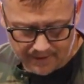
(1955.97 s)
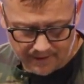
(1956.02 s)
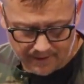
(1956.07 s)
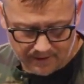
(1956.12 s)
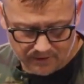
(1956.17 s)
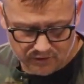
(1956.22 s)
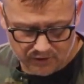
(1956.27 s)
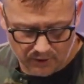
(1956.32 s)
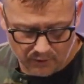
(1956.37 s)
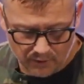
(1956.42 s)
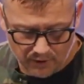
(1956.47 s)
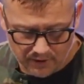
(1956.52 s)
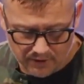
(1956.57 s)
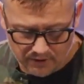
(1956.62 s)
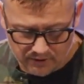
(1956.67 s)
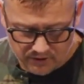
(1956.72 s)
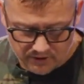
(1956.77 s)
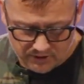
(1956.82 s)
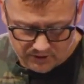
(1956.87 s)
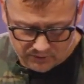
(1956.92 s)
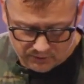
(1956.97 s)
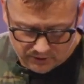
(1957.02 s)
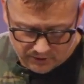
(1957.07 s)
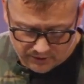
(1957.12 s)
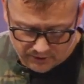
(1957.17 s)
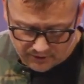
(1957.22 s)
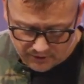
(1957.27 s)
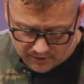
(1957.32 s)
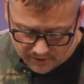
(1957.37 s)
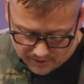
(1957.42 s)
And so I want you, just with
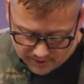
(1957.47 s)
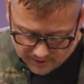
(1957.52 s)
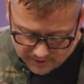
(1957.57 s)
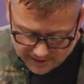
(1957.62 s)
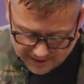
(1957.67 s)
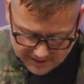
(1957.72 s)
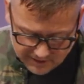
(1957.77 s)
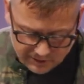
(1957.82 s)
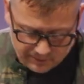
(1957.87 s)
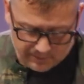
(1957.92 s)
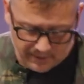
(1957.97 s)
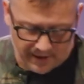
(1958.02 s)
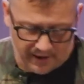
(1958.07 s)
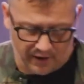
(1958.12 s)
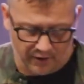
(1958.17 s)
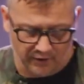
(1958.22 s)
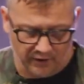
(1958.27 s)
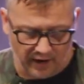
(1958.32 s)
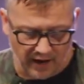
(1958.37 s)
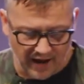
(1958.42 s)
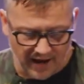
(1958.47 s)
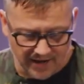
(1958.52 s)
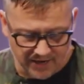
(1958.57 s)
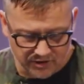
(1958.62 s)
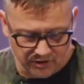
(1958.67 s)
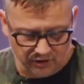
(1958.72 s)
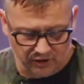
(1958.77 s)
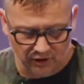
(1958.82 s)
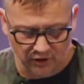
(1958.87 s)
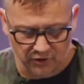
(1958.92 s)
your heads bowed,
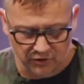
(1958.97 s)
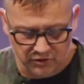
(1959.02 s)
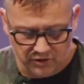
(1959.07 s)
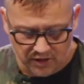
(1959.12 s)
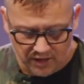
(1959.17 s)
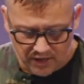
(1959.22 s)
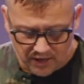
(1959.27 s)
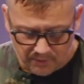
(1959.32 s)
eyes closed,